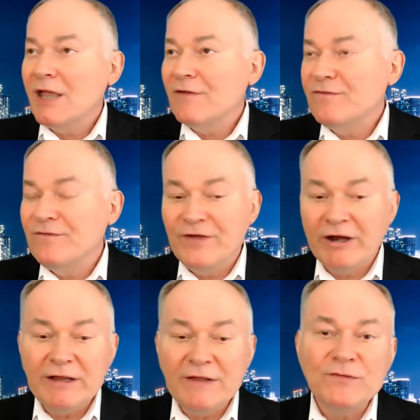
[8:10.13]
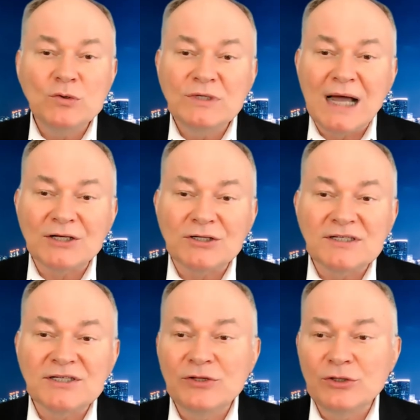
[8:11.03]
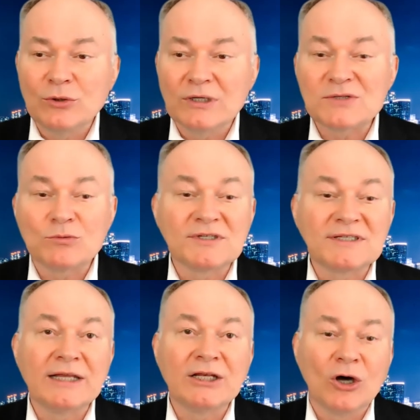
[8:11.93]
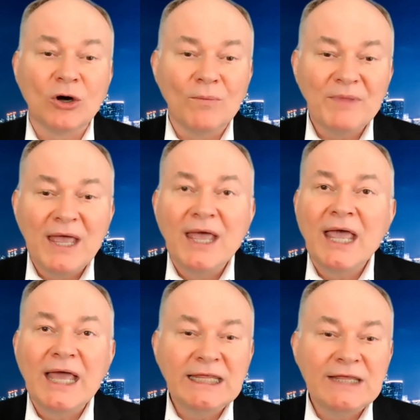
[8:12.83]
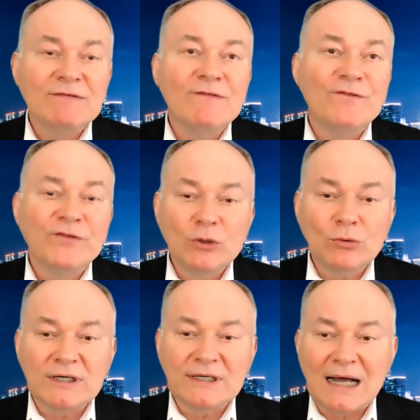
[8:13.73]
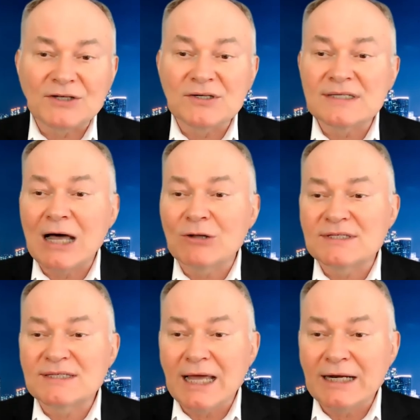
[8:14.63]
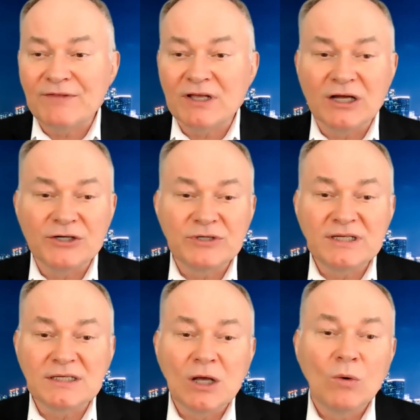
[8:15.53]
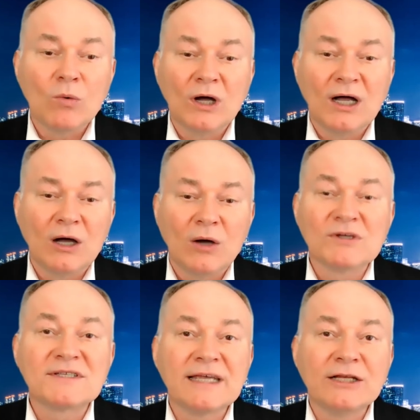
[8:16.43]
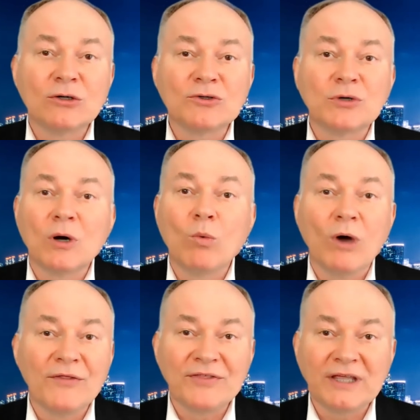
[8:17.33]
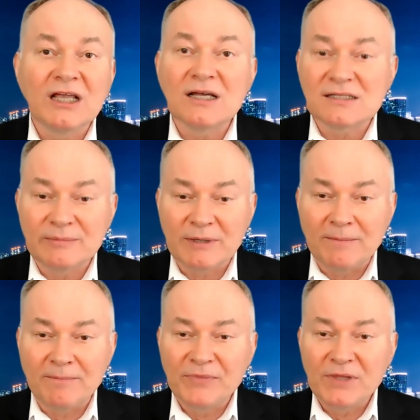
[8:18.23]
Very few doctors in the US will say no, and even fewer doctors outside of the countries will, will say no to a wealthy customer.